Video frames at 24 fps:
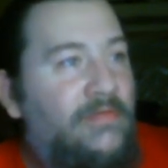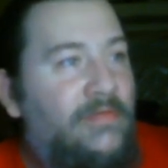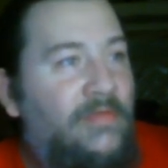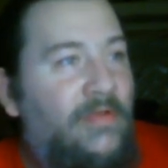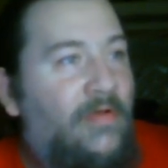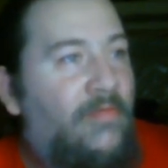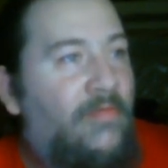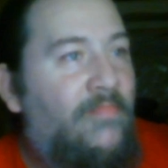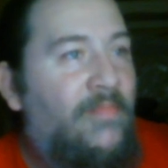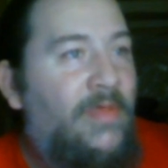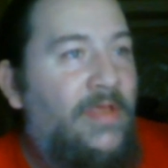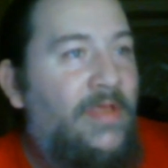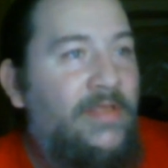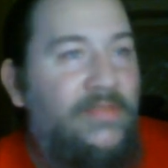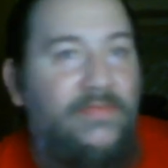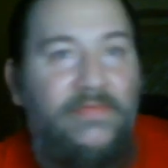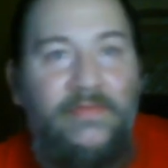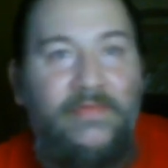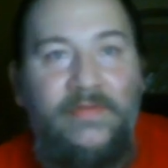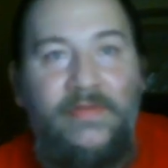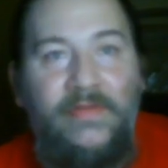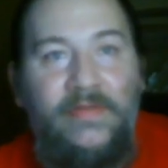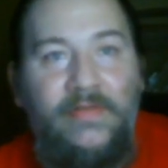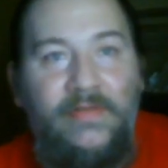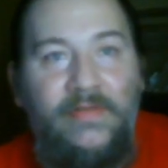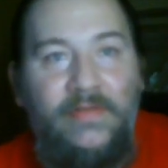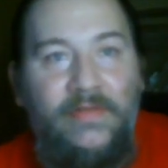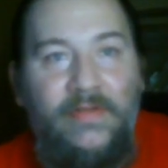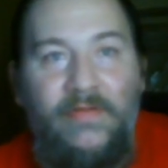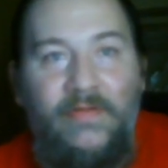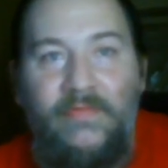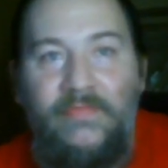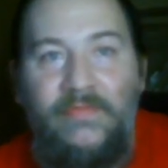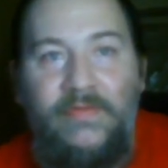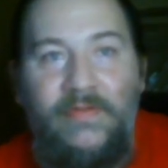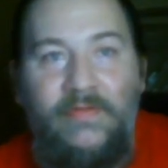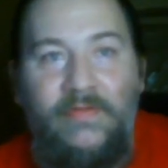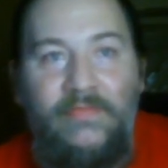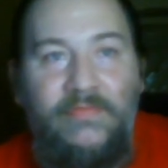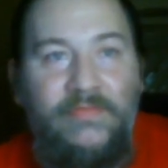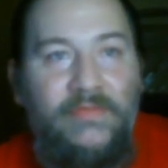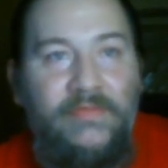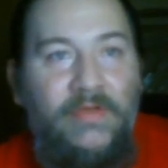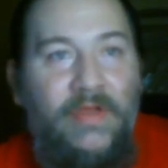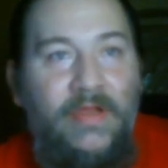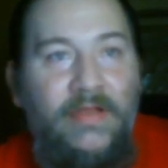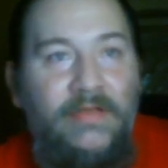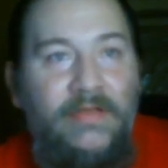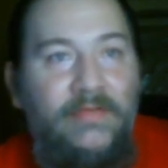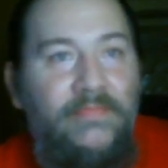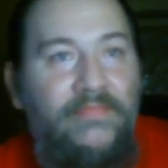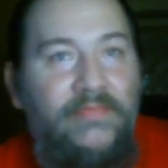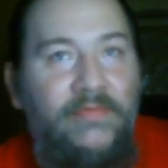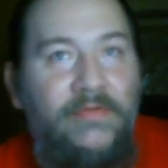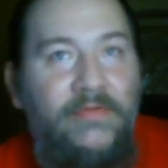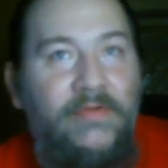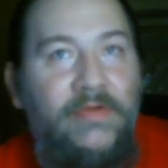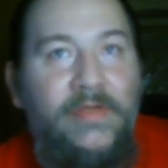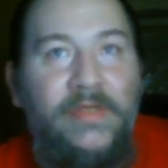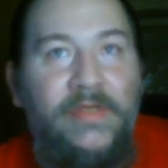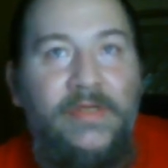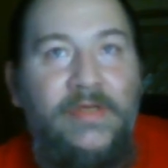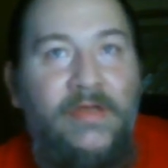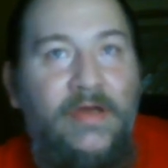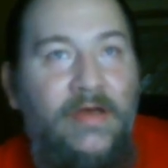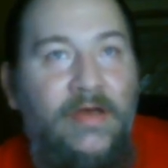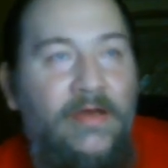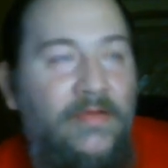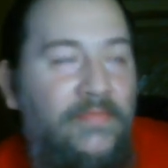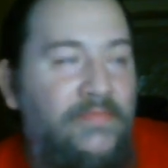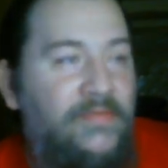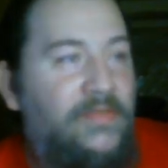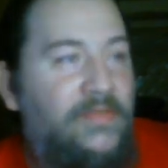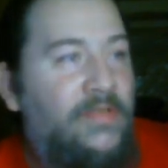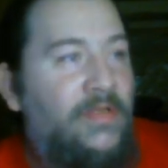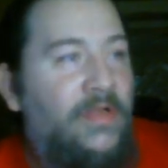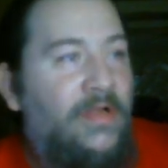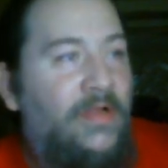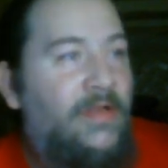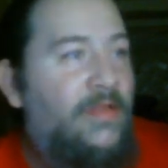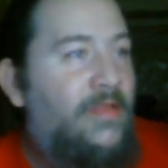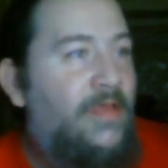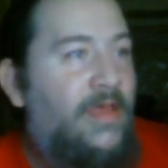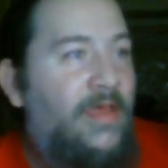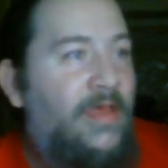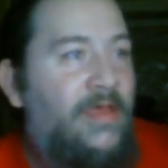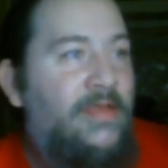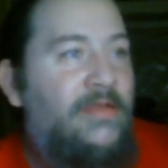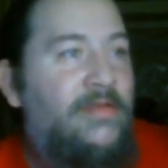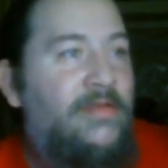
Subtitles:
Don't mess with her. Don't try to put her in cuffs. None of that.